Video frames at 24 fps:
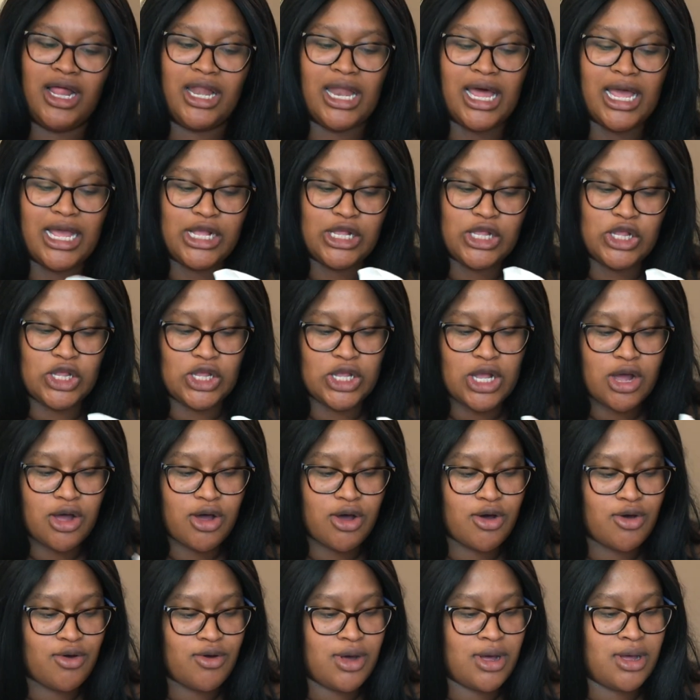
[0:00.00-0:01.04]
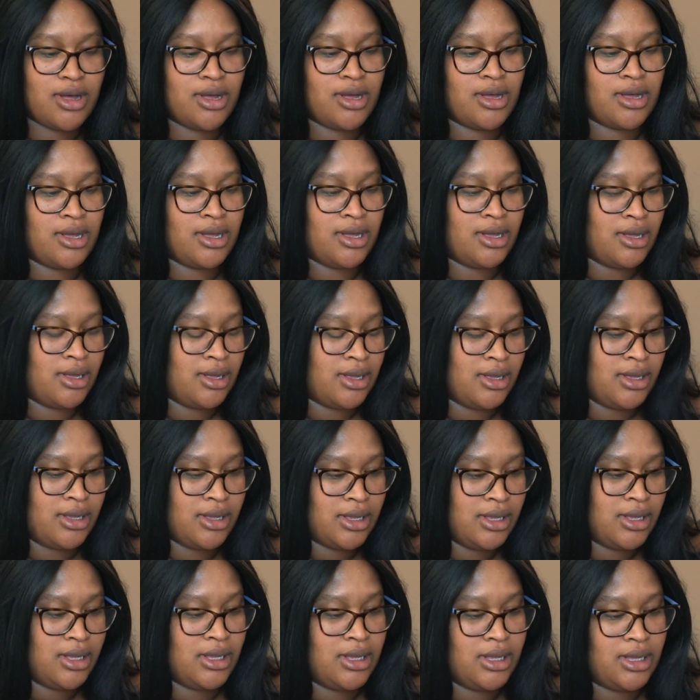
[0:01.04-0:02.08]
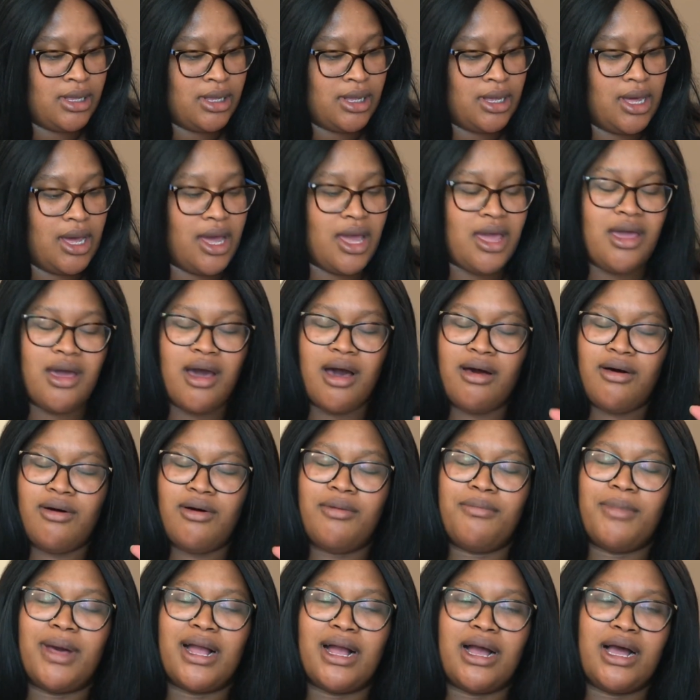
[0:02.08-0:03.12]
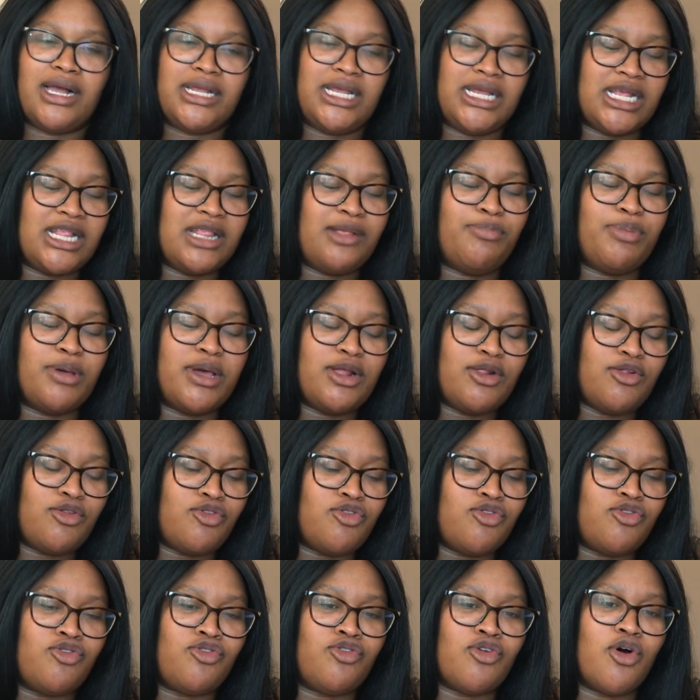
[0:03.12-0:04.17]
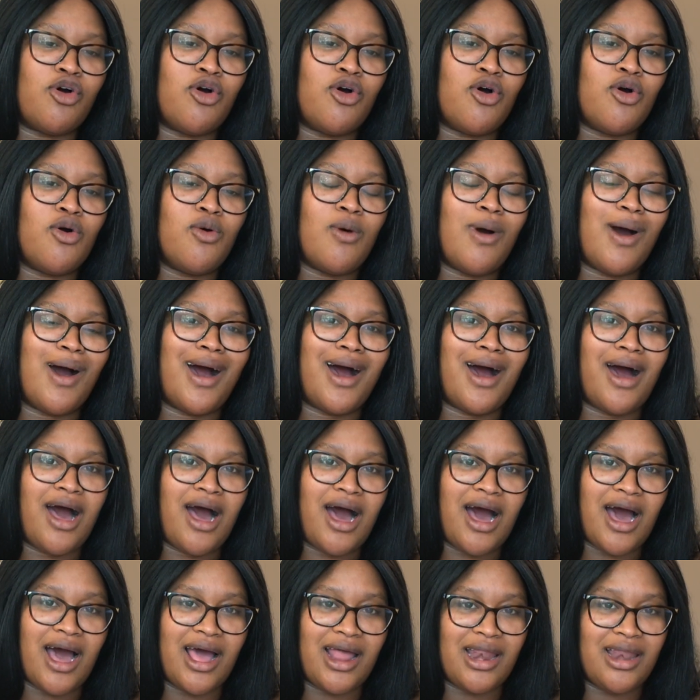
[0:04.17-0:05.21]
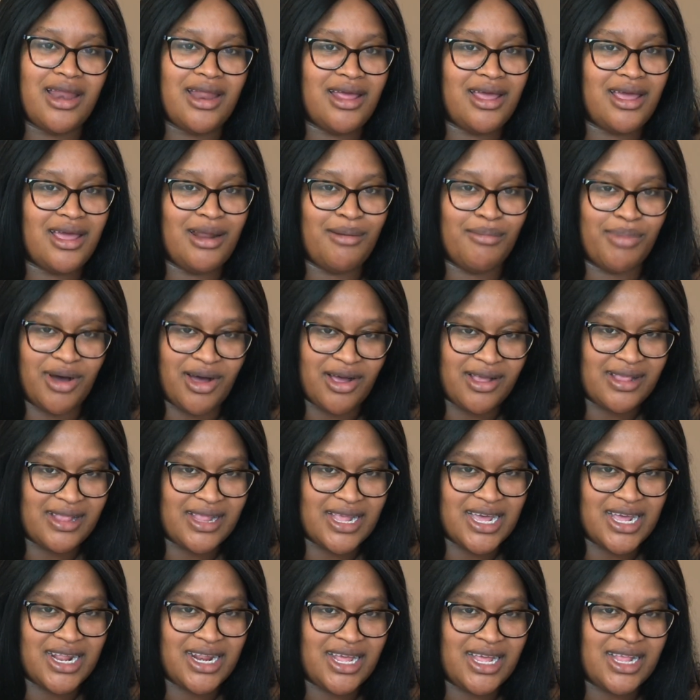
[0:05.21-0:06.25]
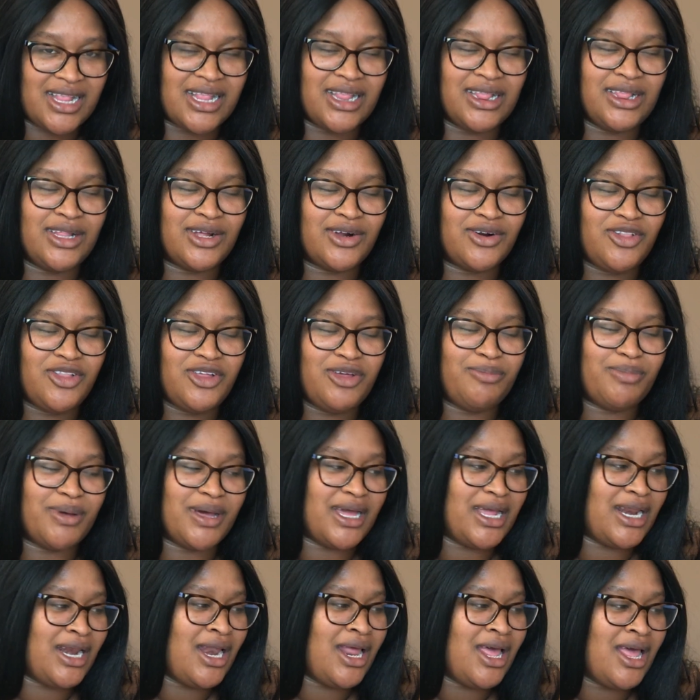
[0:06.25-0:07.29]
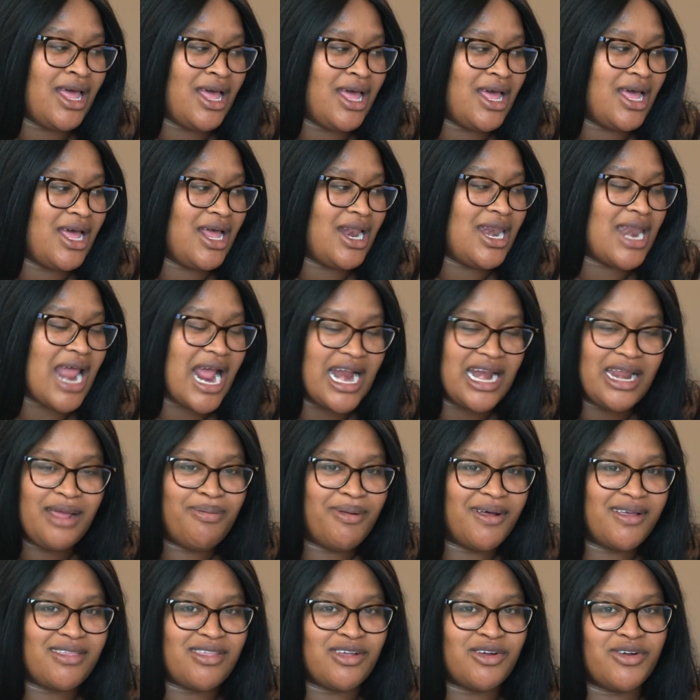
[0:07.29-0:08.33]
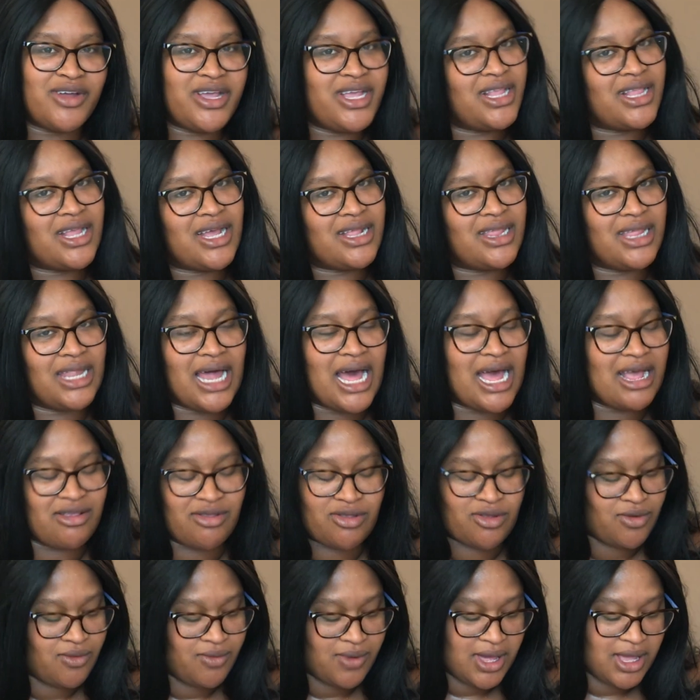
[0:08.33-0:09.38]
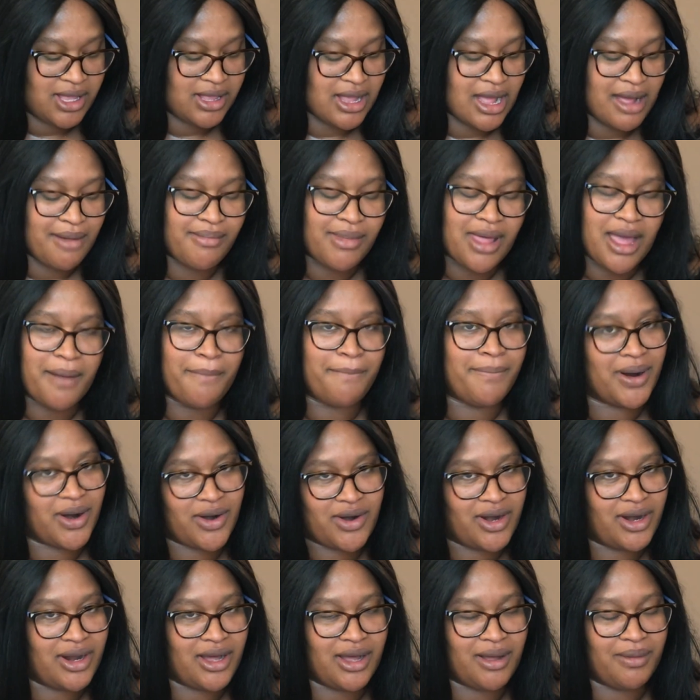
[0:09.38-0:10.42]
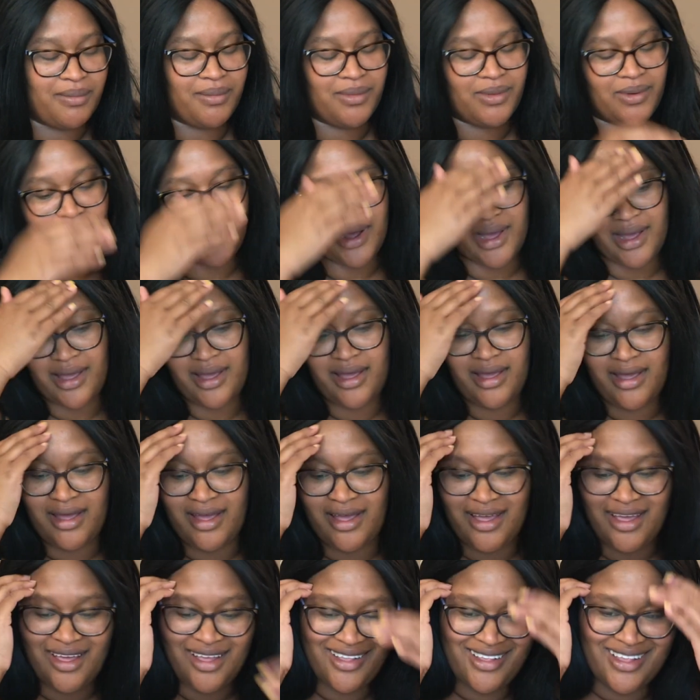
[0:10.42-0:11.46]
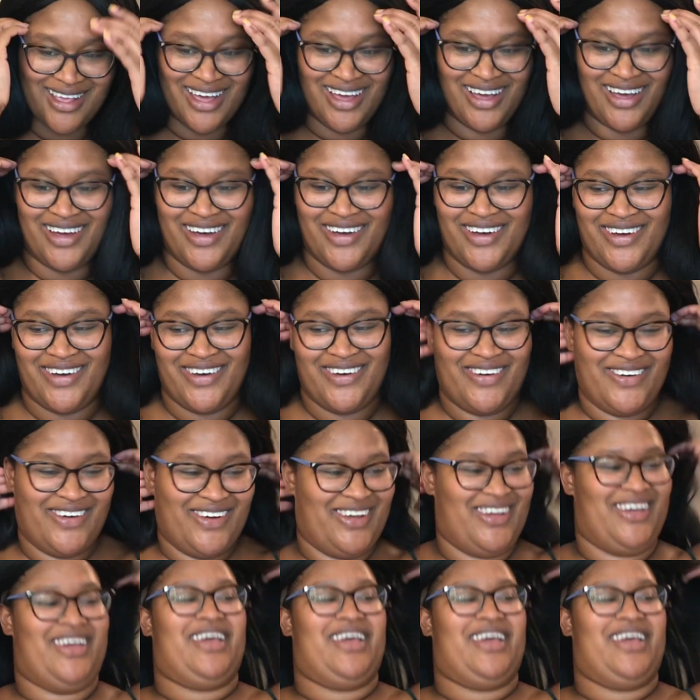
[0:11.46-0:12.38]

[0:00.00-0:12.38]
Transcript: like so. And y'all, oh my gosh, it's been so hot in Boston. It's literally been 90+ degrees like the last 2 weeks. I'm like burning up, okay? So